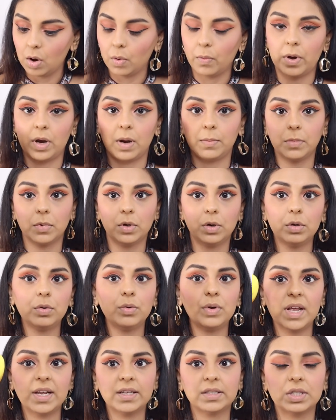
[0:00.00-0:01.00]
What I'm gonna
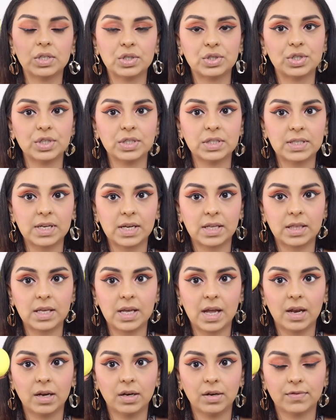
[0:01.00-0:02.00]
do next is just take
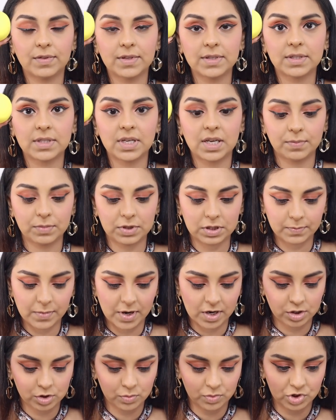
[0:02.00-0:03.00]
the end of the same
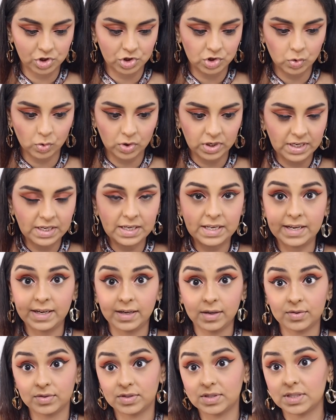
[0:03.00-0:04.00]
sponge, which is totally
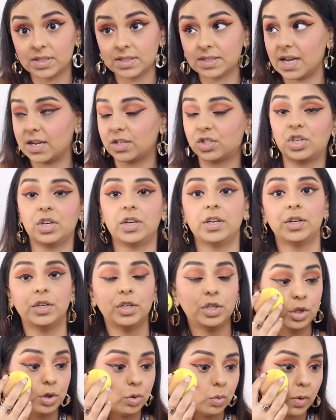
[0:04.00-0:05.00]
clean because this is actually a
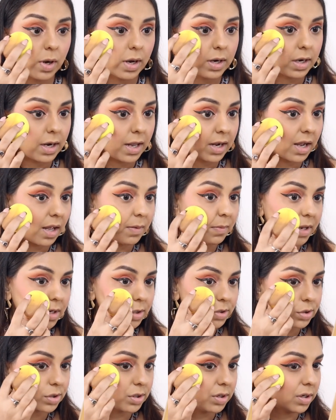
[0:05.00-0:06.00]
new one, like I
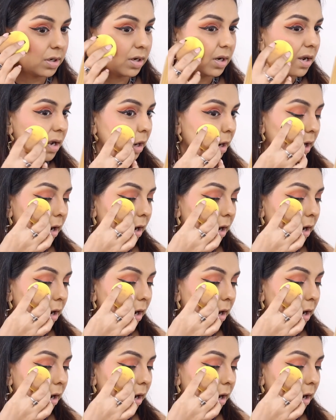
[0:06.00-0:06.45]
mentioned.